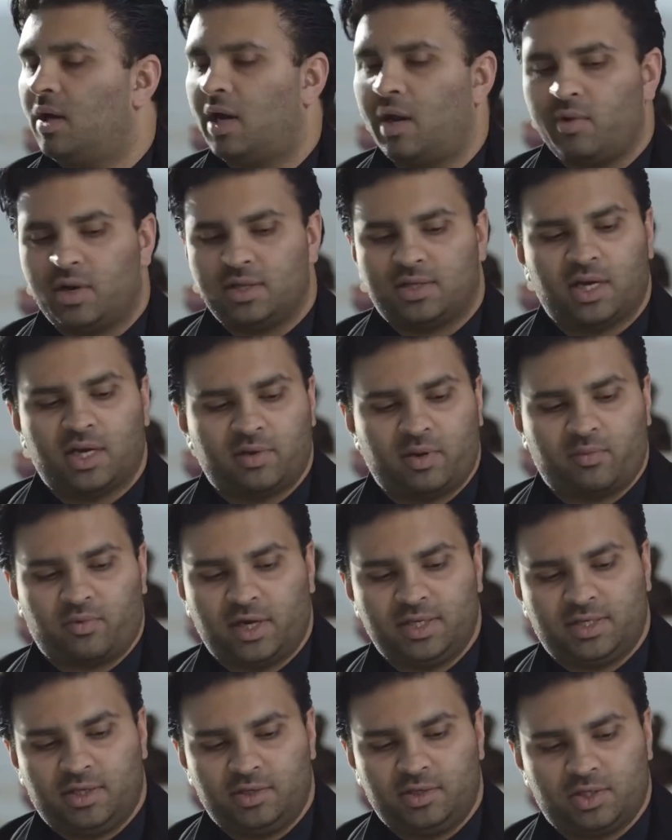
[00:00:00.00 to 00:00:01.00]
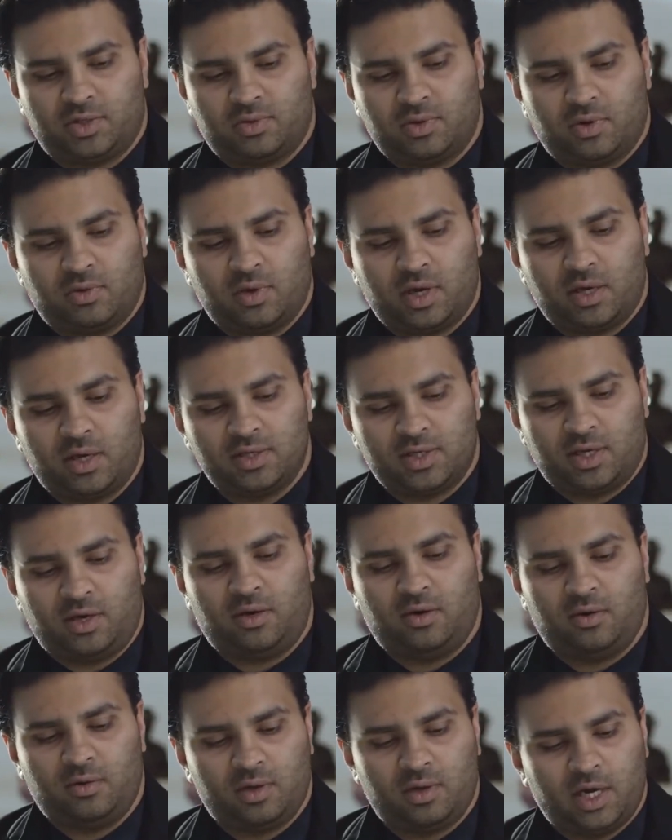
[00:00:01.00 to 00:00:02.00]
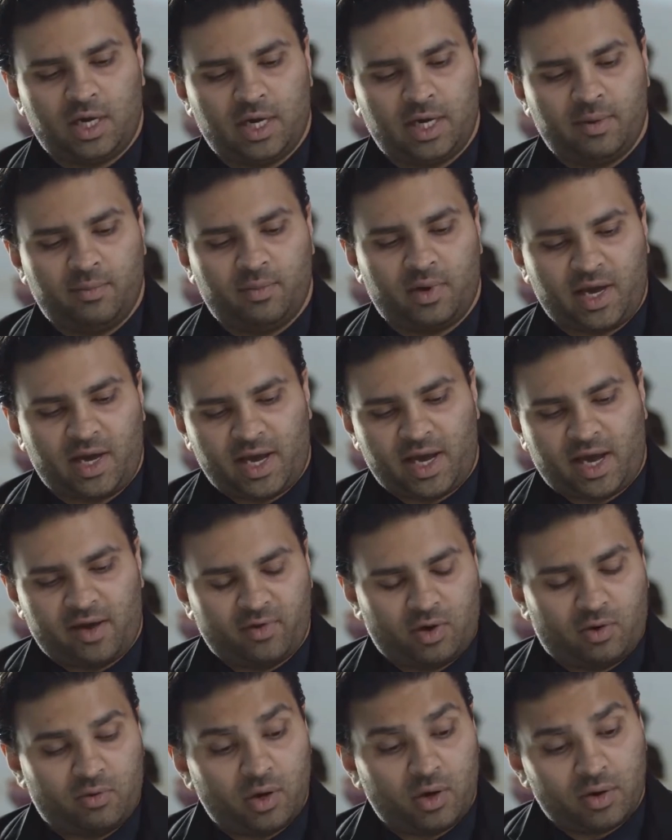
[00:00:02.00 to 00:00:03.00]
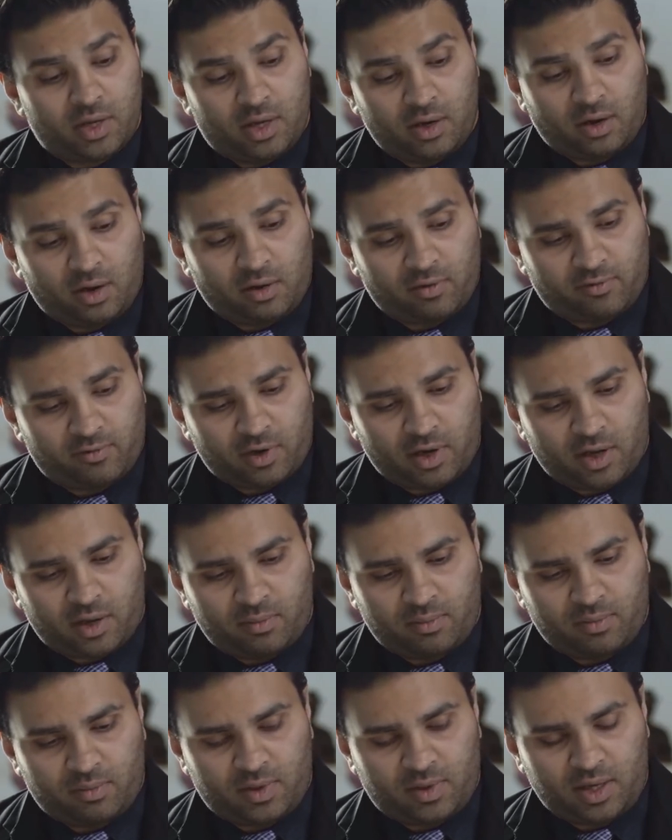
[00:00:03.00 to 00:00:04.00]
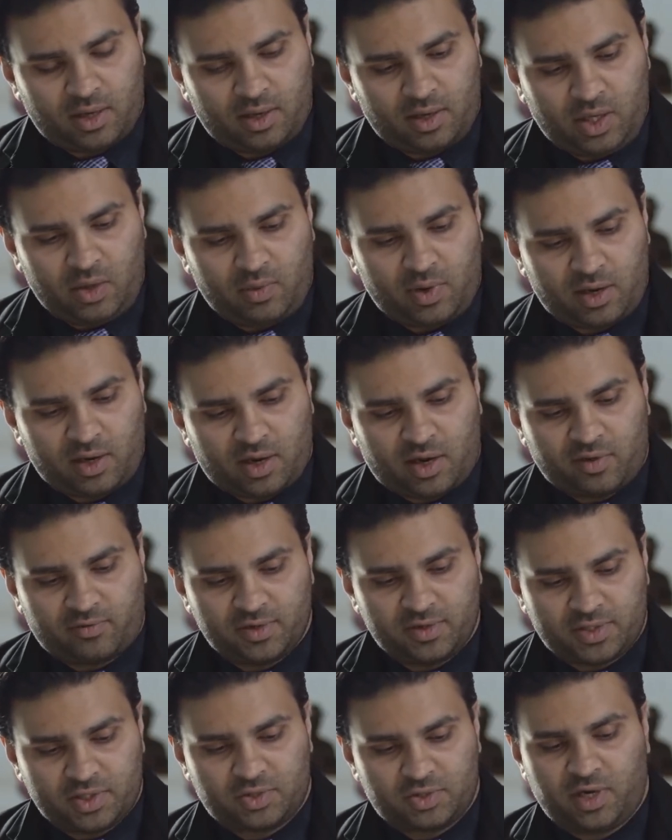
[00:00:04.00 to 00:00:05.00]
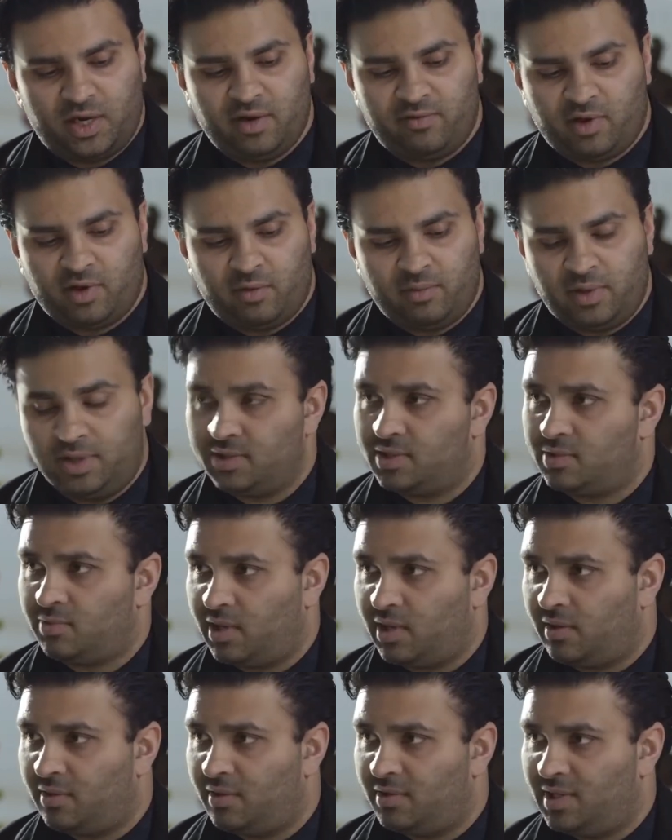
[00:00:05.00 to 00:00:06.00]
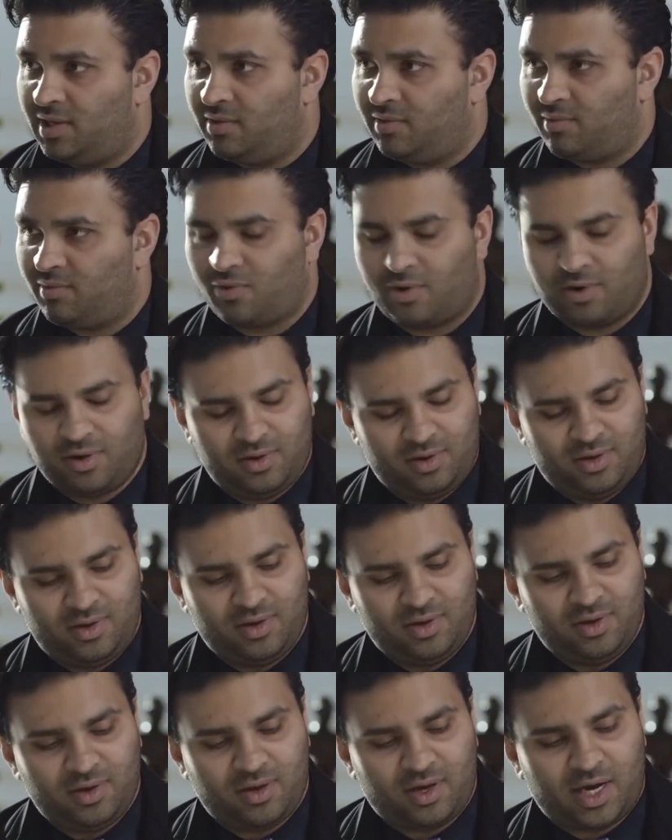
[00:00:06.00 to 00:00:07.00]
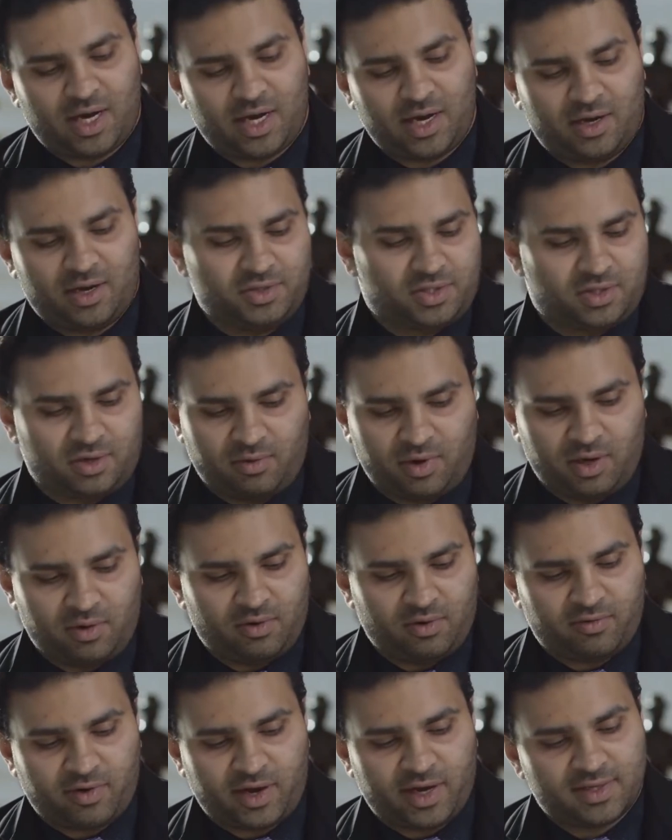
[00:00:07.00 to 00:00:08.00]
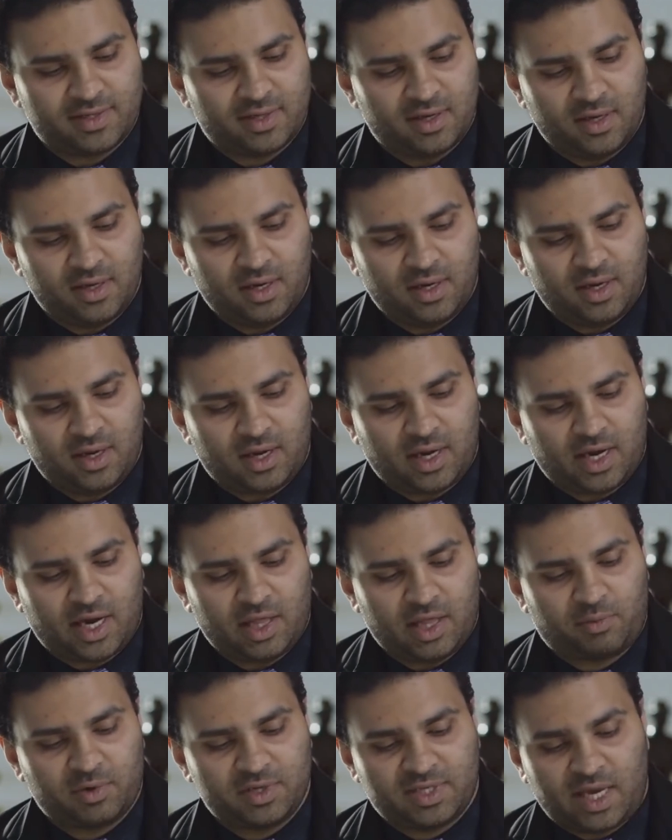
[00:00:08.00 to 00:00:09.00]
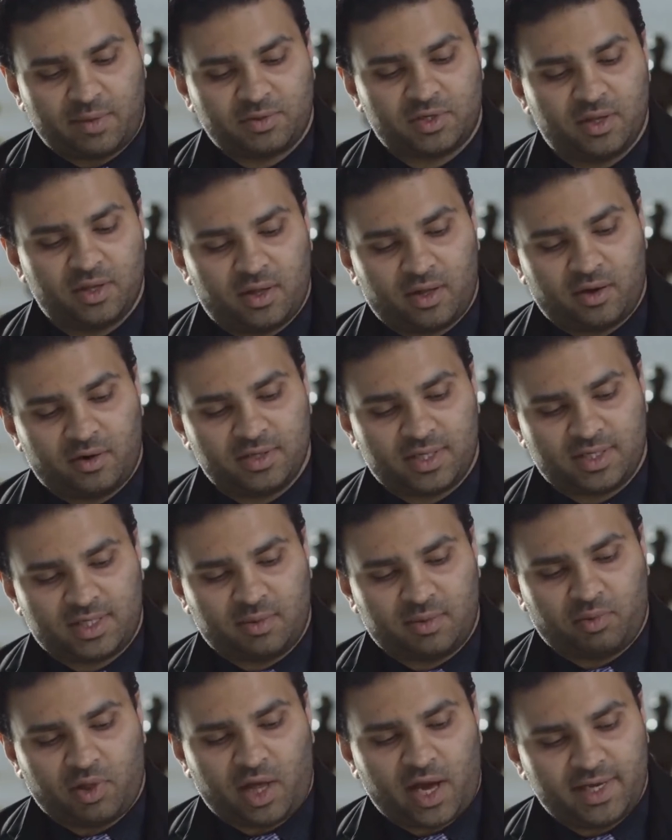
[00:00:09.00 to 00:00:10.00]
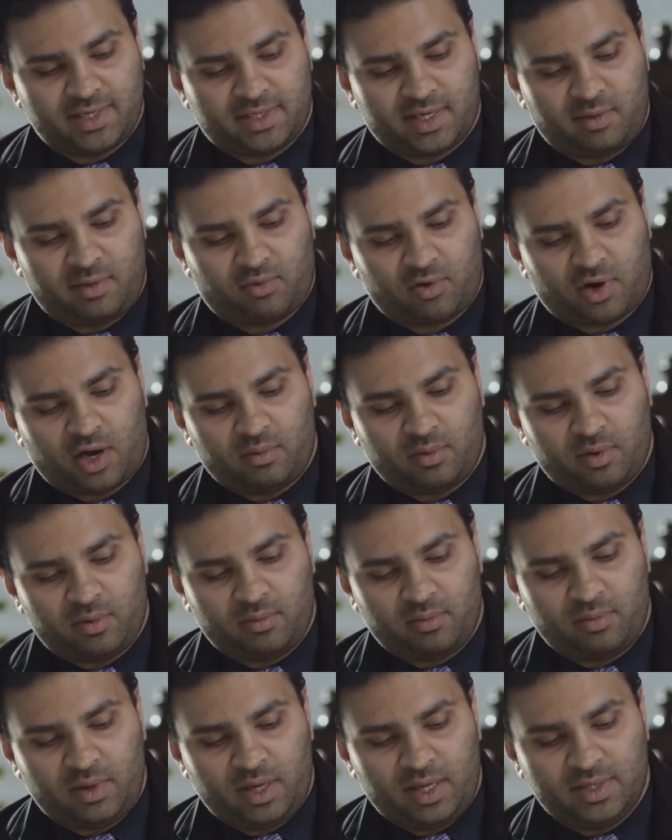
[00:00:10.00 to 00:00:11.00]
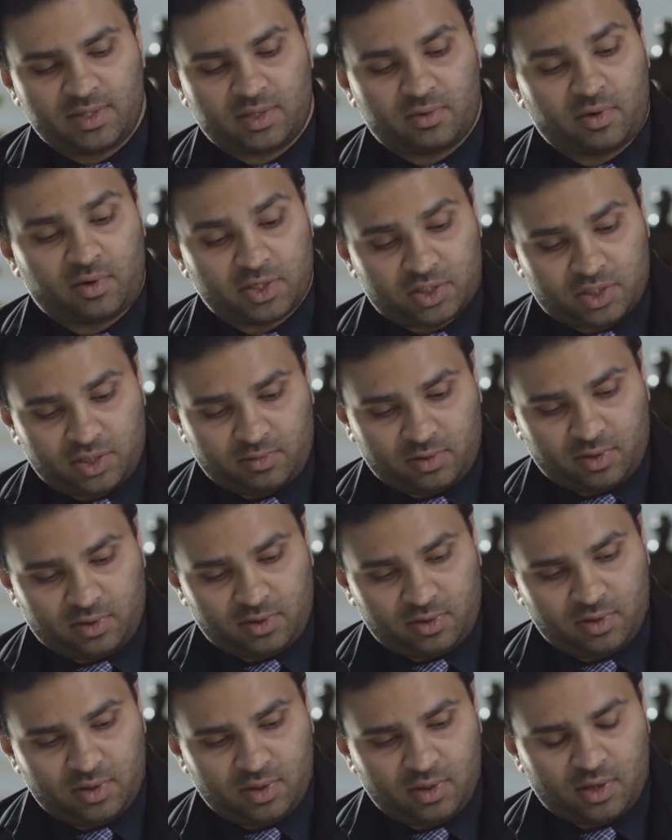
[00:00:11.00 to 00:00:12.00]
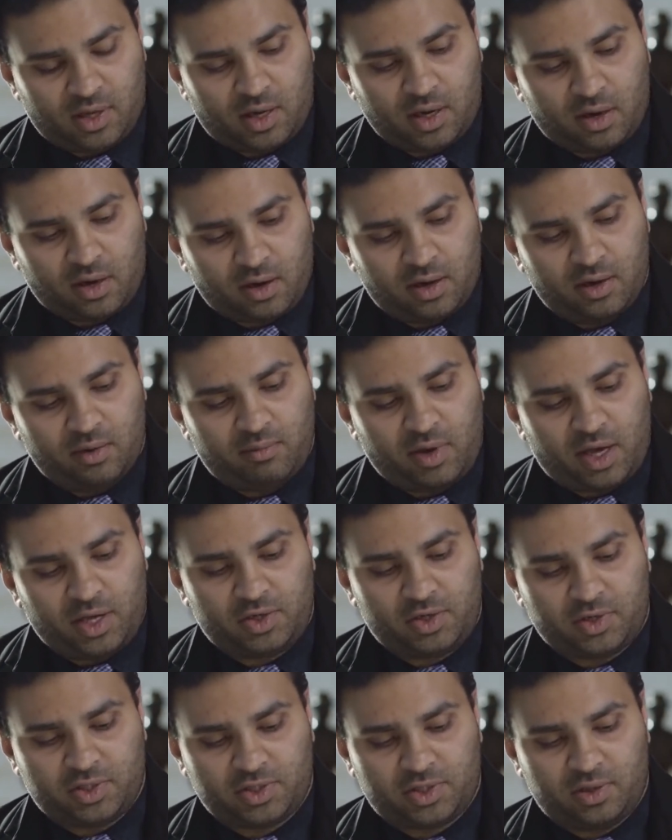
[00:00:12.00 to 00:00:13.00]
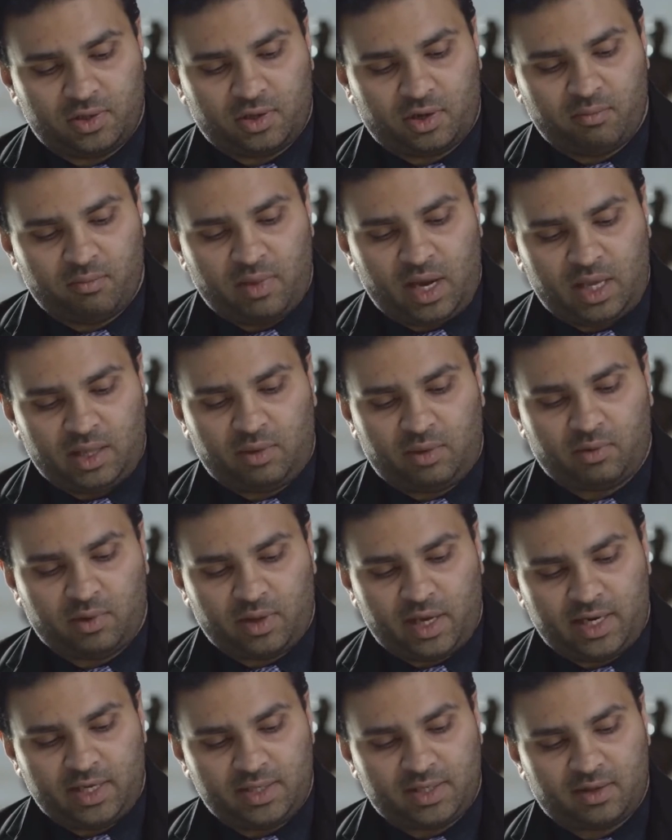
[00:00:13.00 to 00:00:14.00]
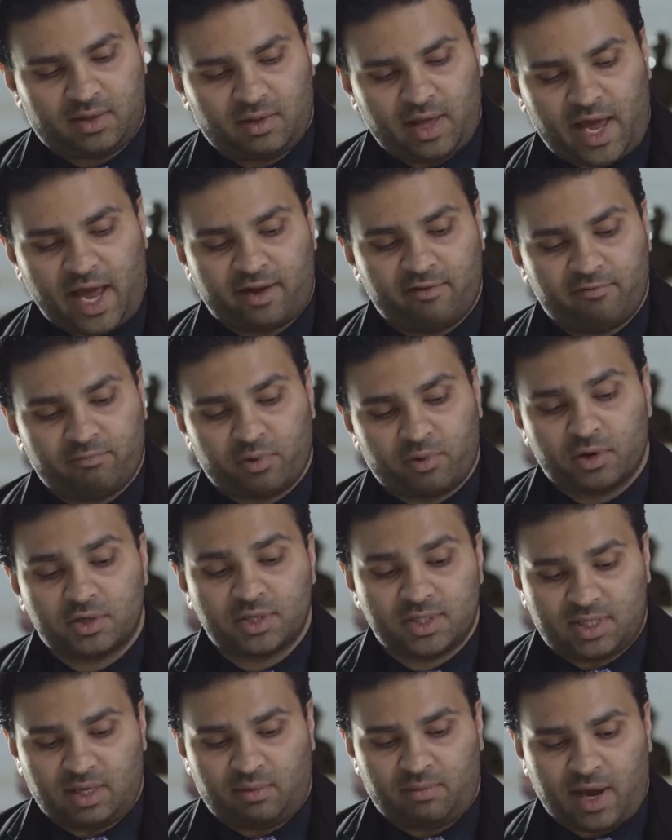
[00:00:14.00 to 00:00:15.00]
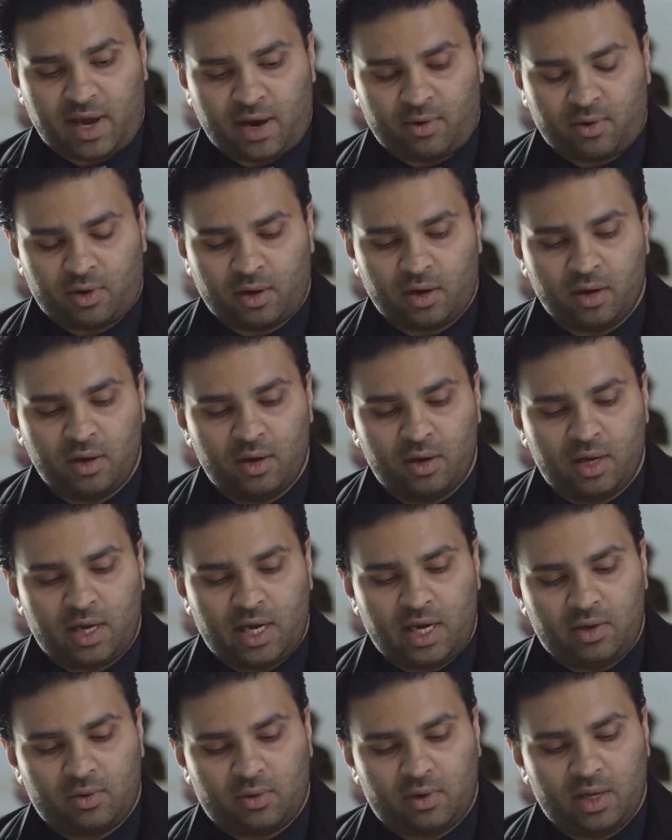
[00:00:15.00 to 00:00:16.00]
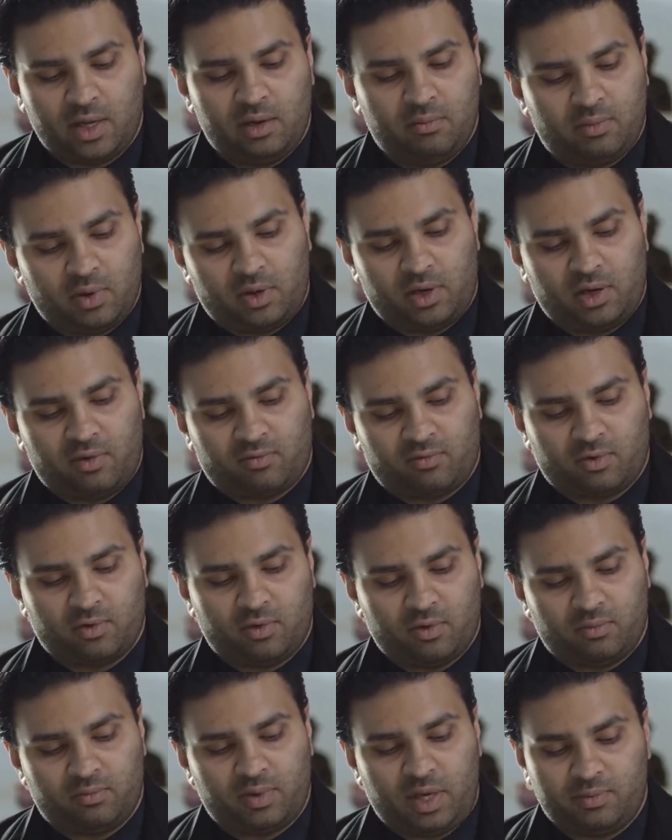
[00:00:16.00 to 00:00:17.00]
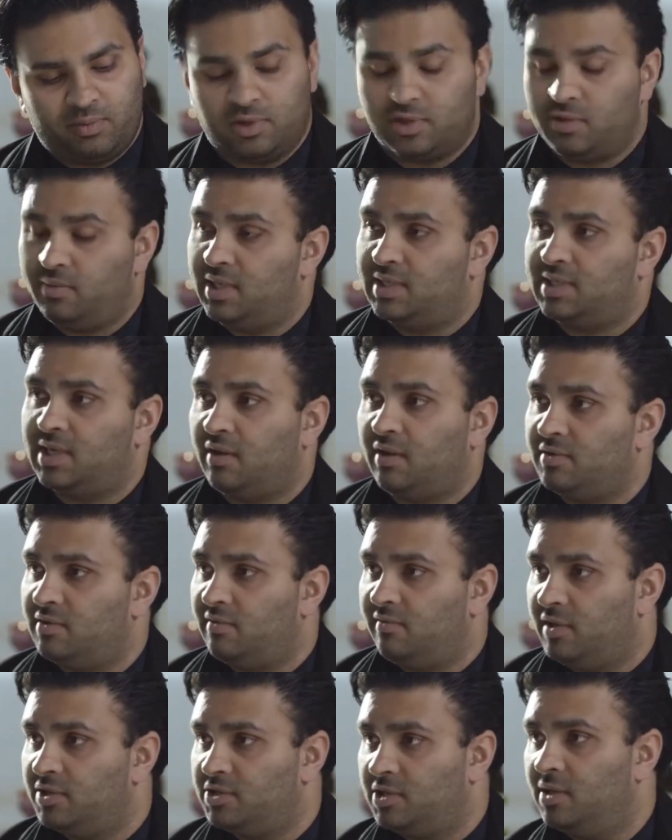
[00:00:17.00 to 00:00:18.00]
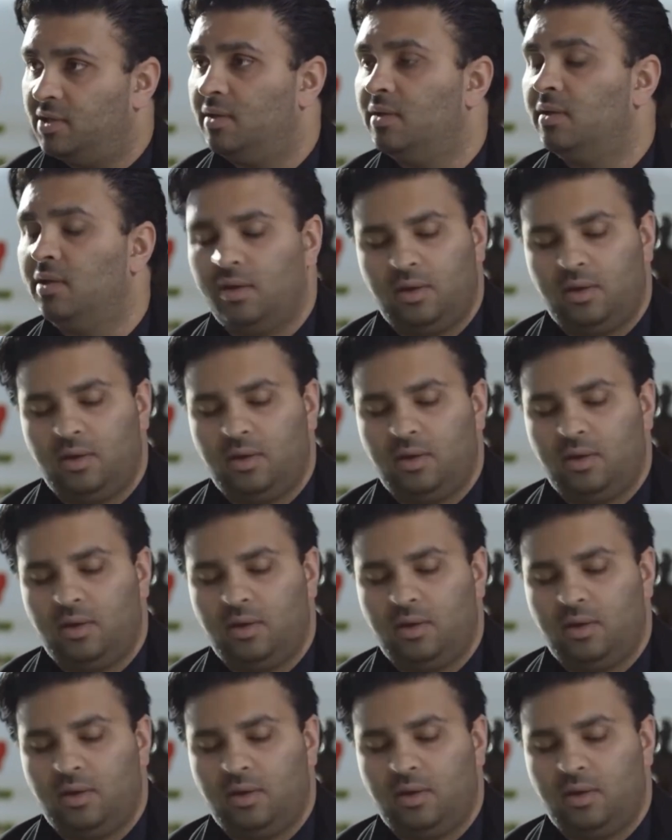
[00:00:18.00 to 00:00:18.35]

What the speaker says: And I want to talk about pricing just real quick. So I have a quote here from the UN Conference on Trade and Development 2013 report, and I'm just going to read it real fast. The perception that there is a supply-side problem is questionable. Hunger and malnutrition are mainly related to the lack of purchasing power and or inability of rural people to be self-sufficient.